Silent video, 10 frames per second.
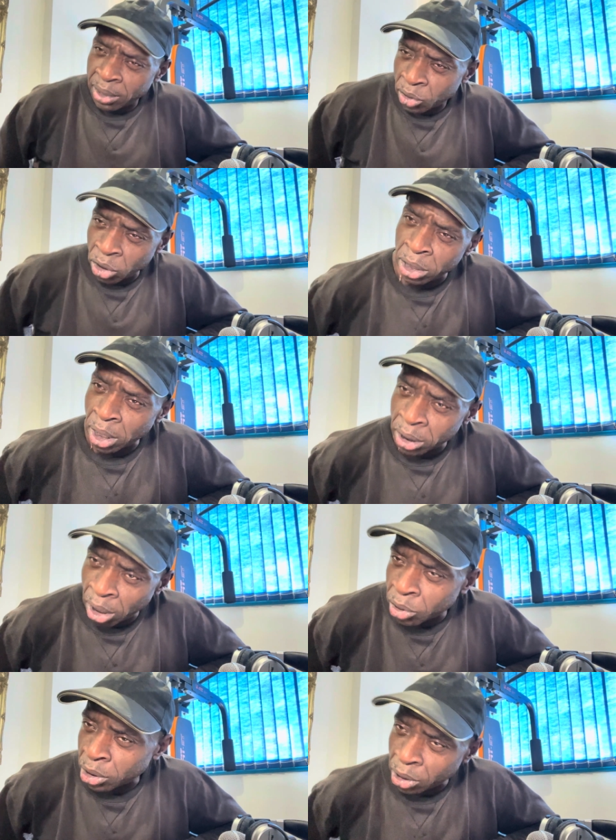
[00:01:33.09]
do you not
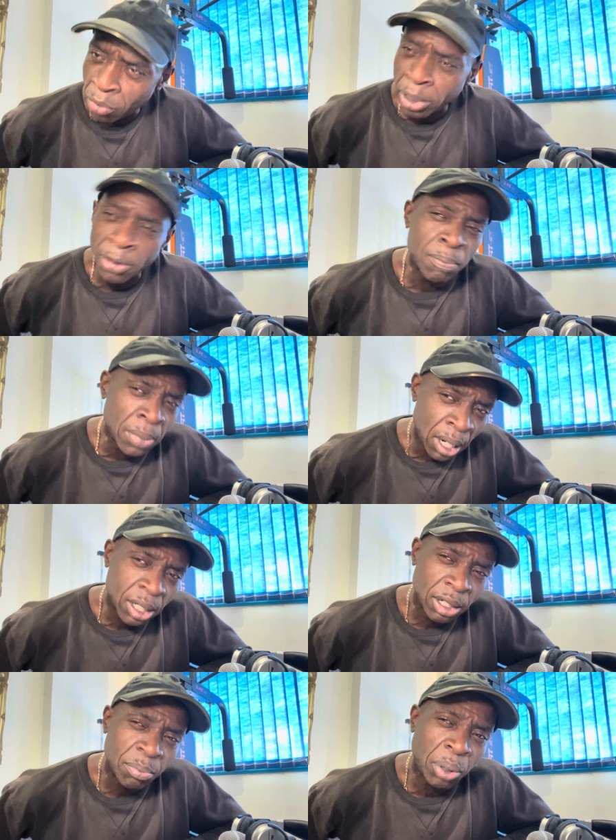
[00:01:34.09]
know the story of
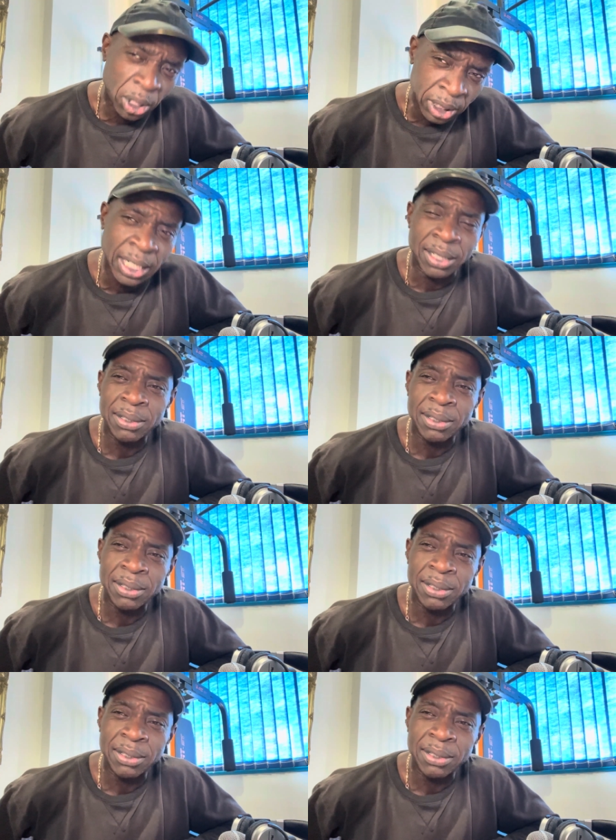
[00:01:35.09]
Mark Ponder?